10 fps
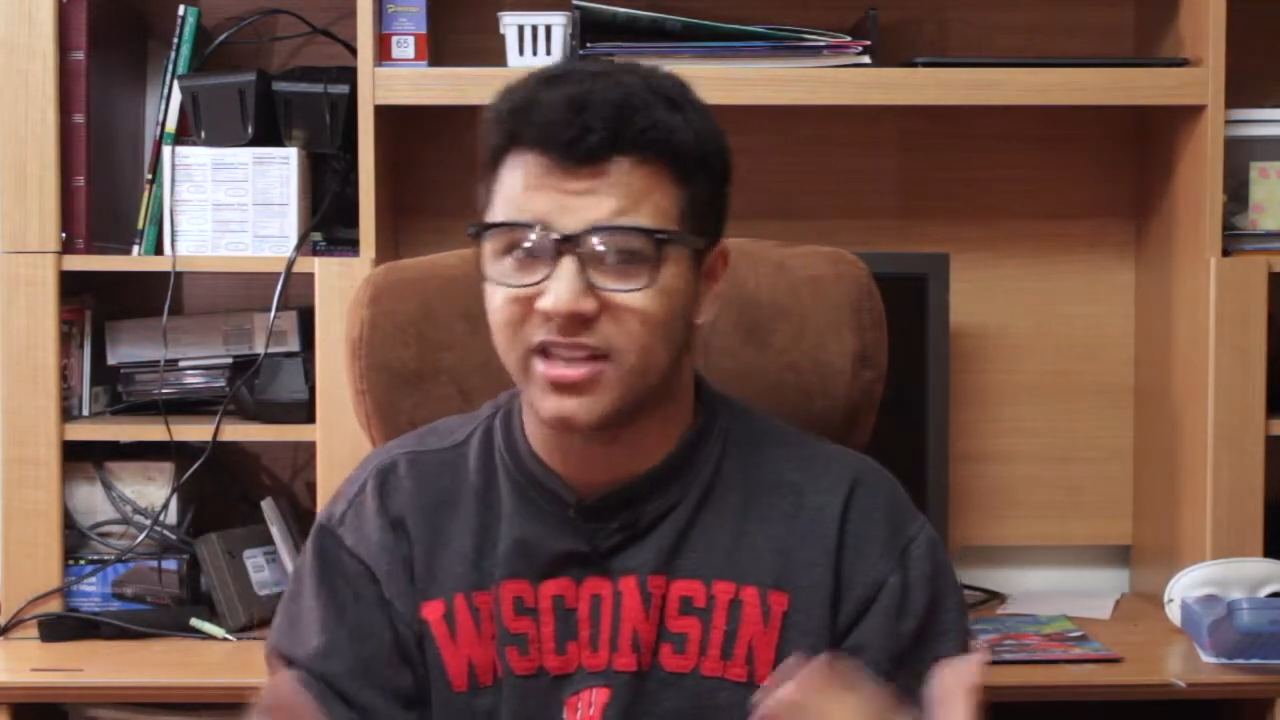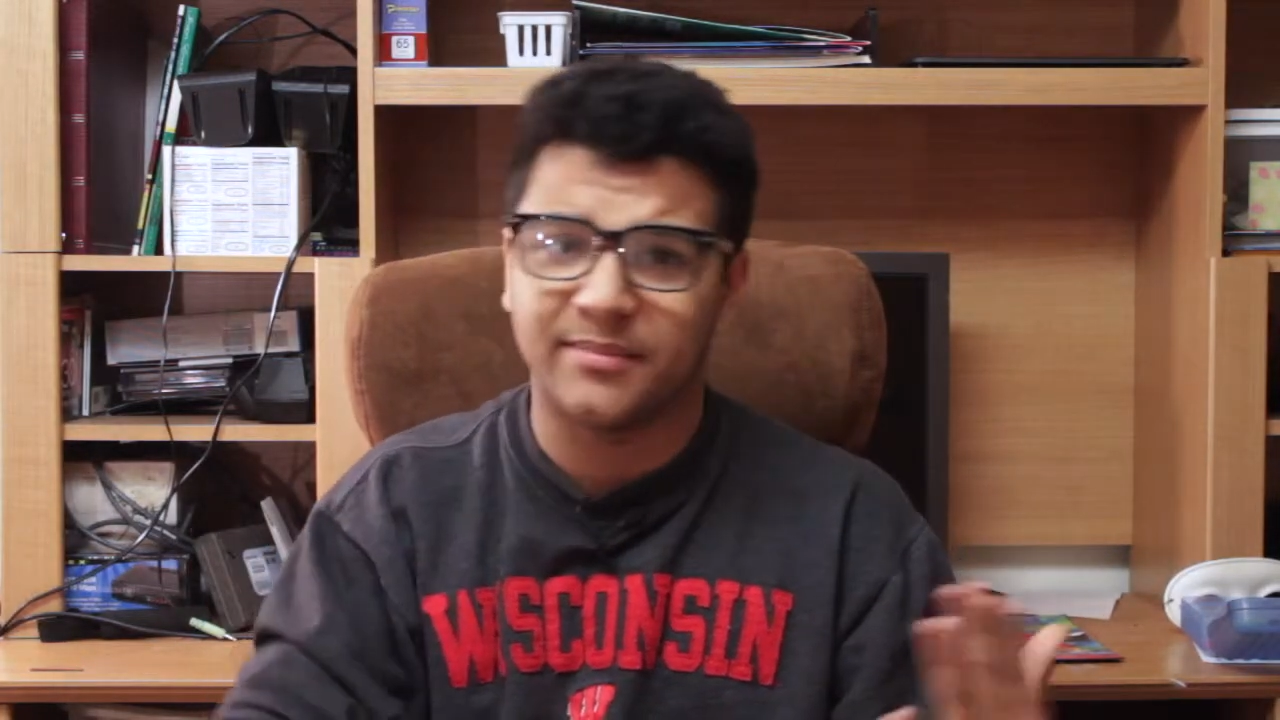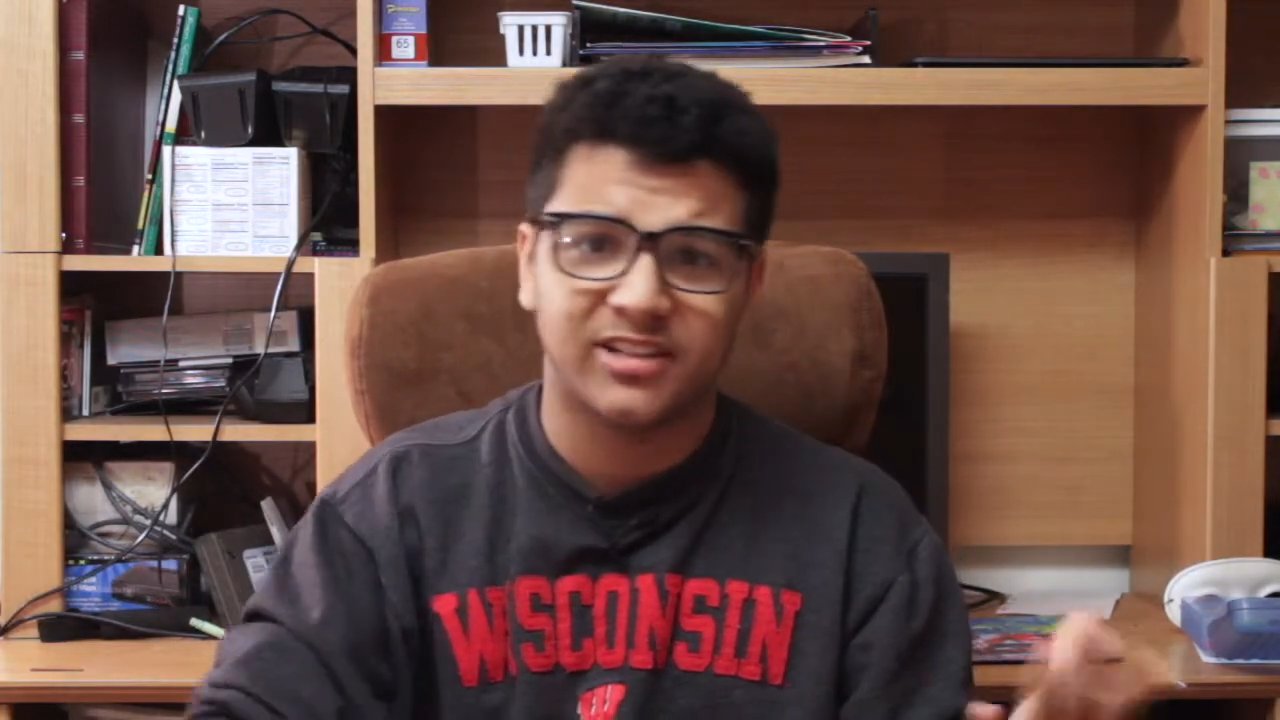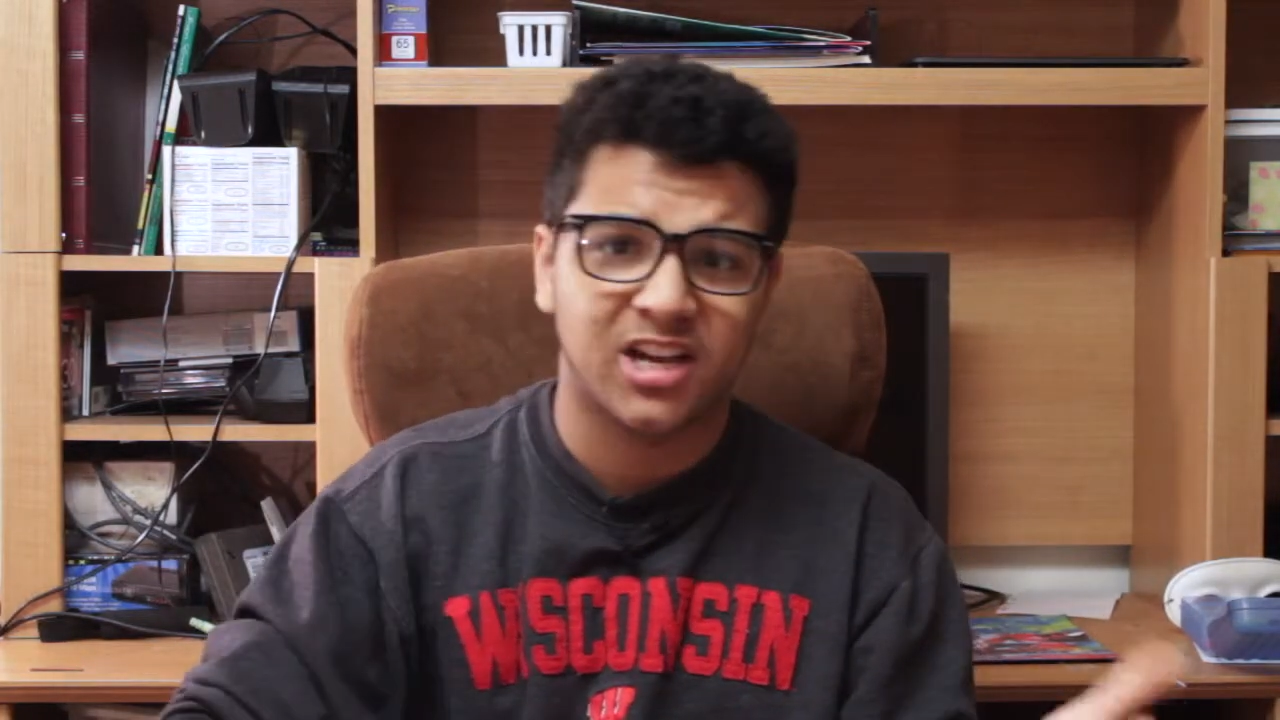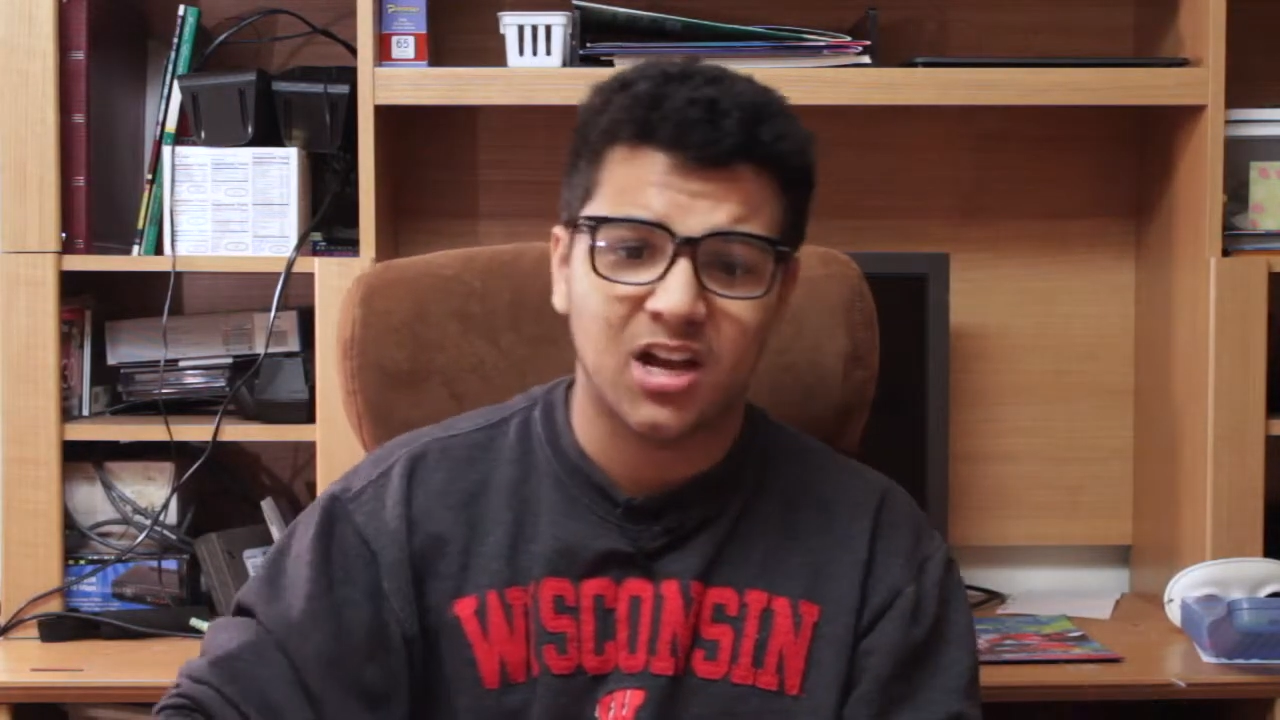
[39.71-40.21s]

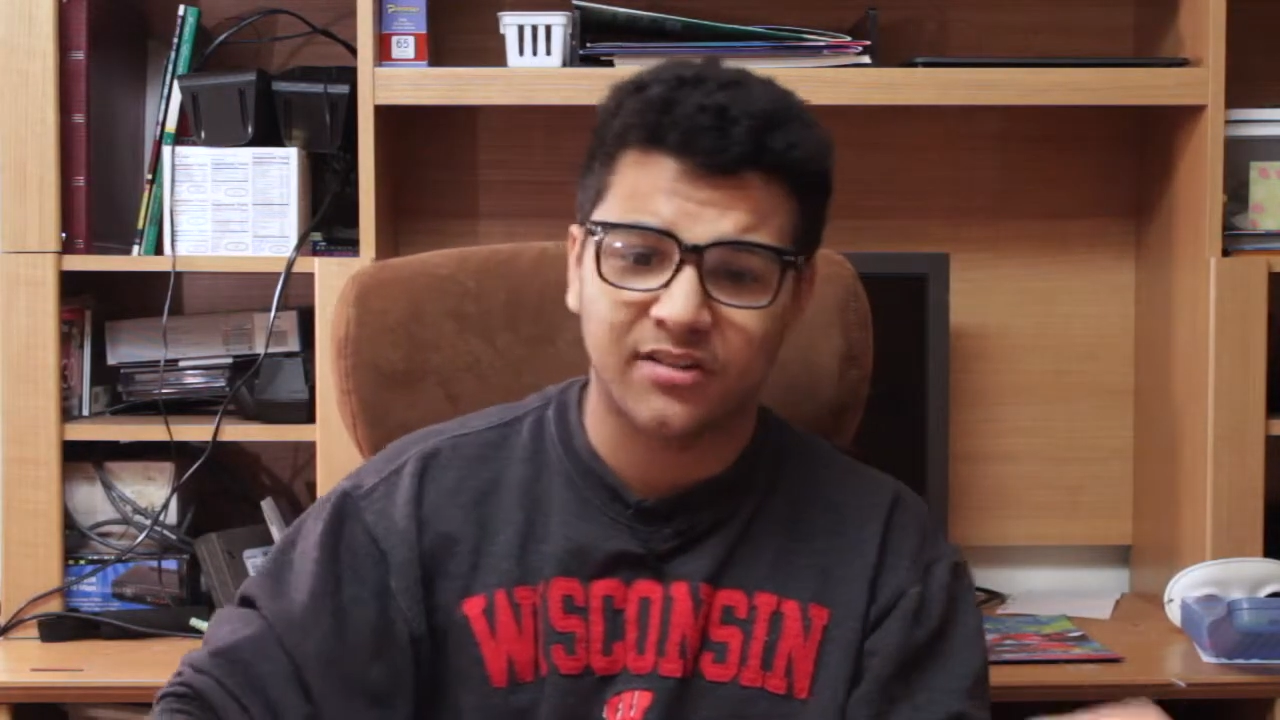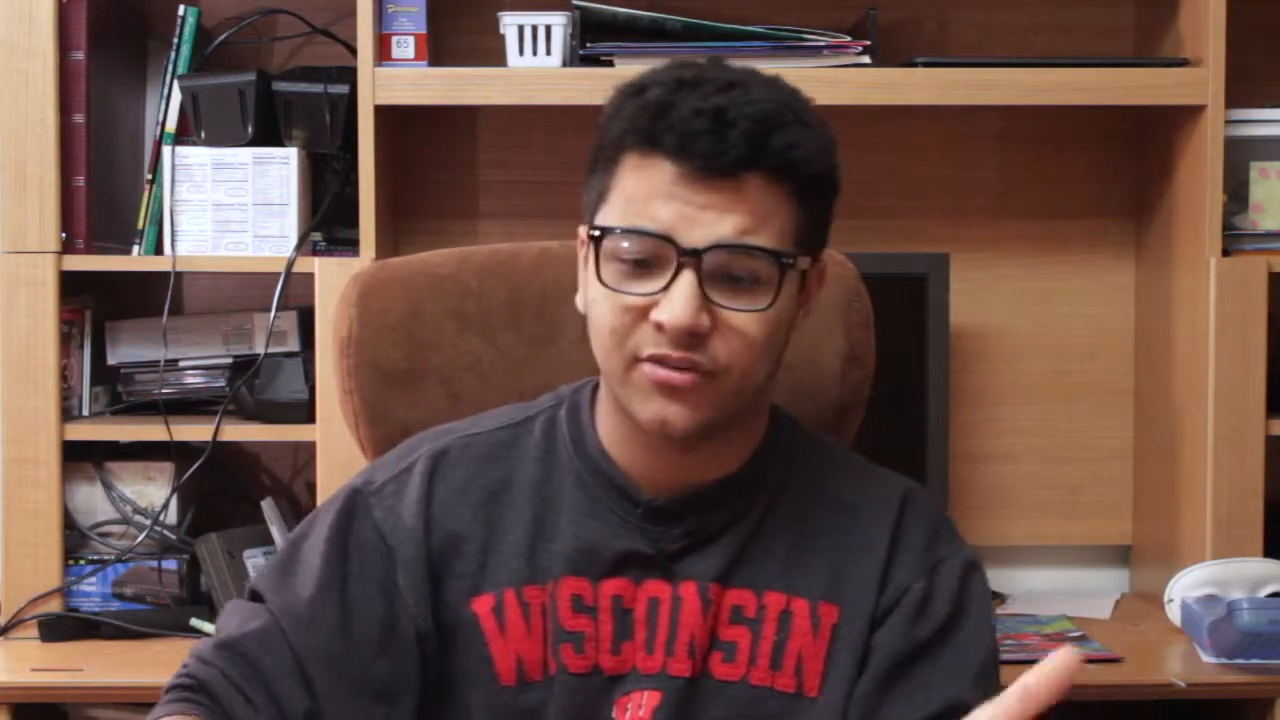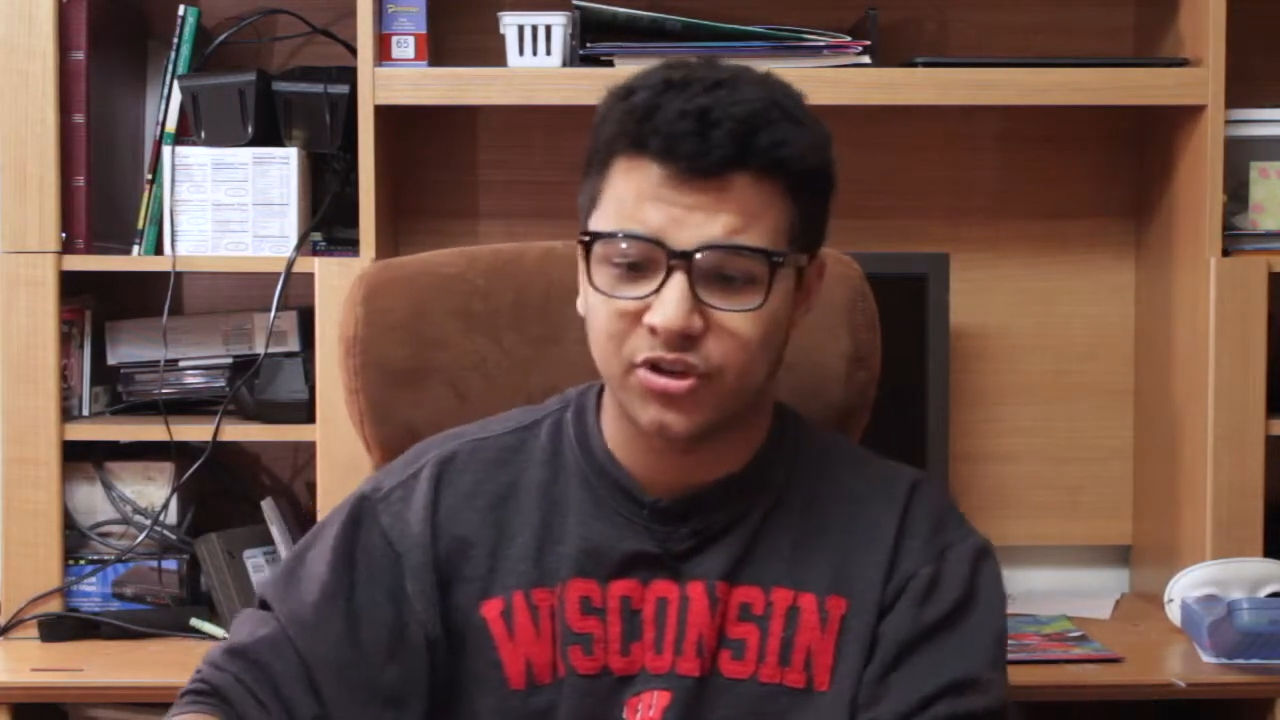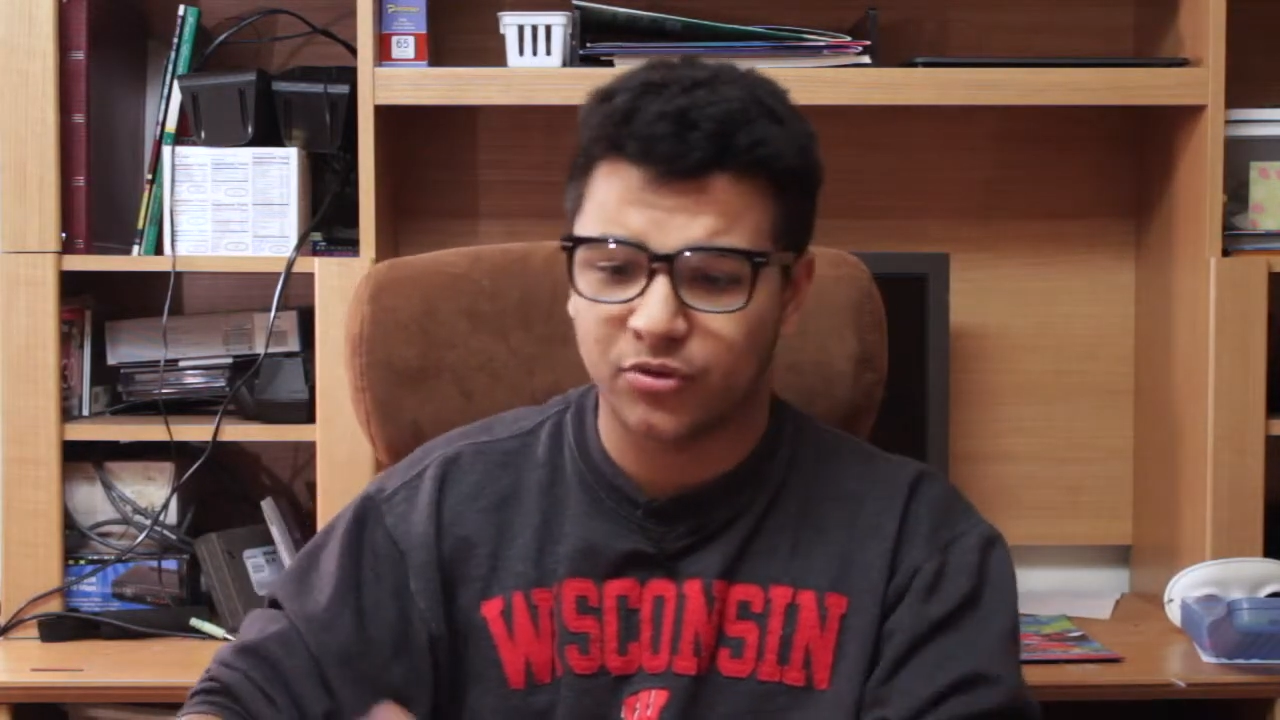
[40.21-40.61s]
cinematographer,